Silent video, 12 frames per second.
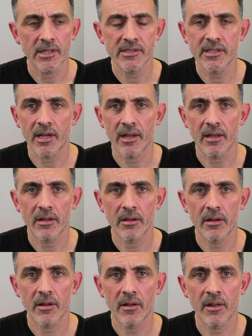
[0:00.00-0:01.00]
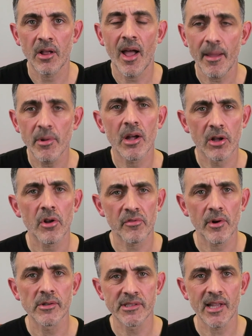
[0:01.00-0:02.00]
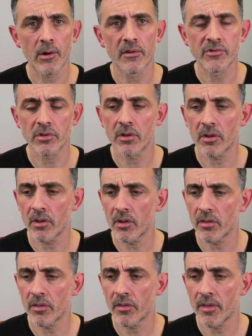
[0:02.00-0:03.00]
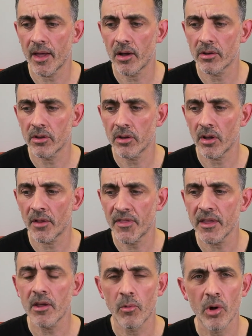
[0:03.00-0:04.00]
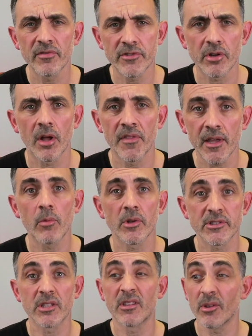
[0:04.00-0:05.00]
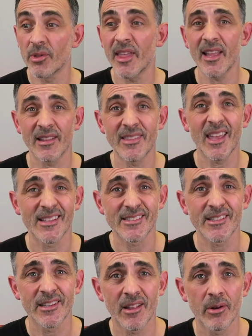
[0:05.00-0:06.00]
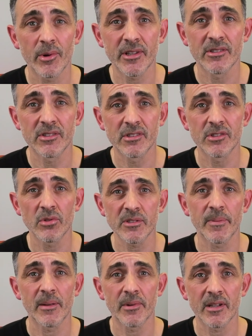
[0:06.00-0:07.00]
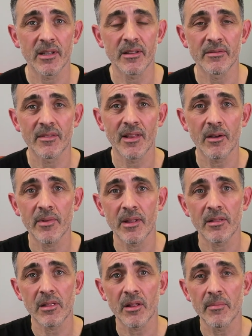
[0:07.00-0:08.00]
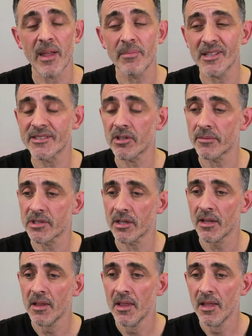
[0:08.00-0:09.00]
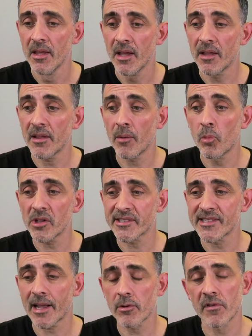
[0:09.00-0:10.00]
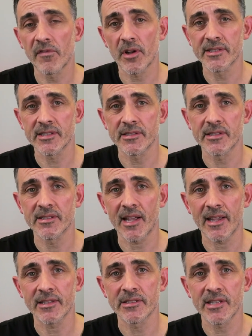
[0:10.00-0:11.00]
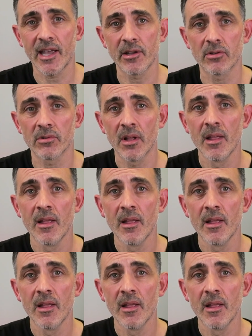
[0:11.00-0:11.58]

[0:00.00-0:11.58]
Is that, and I am at a crossroads now that I think I want to. I think I want to do this. You know, I want to talk to people, and so maybe it's time to. And what sacrifices does that entail?